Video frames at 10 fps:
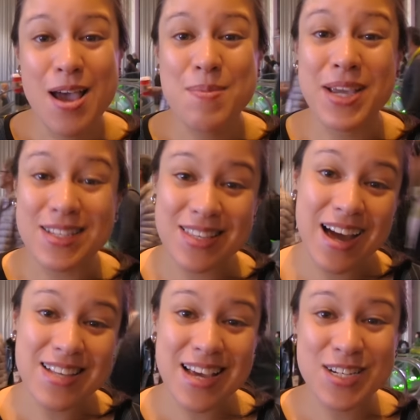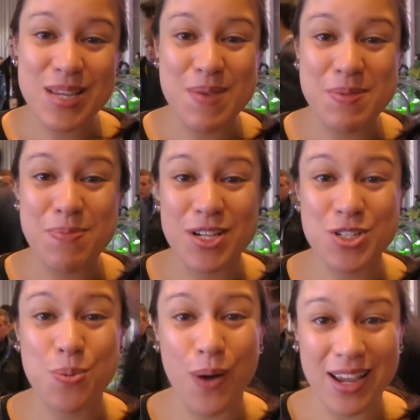because the guys actually made me blush
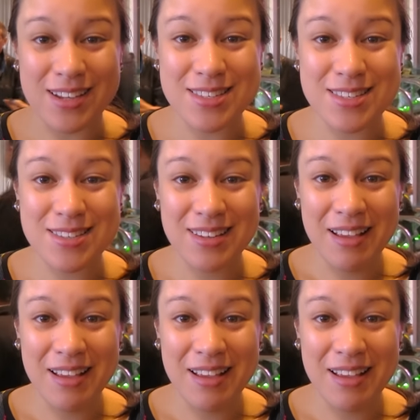twice.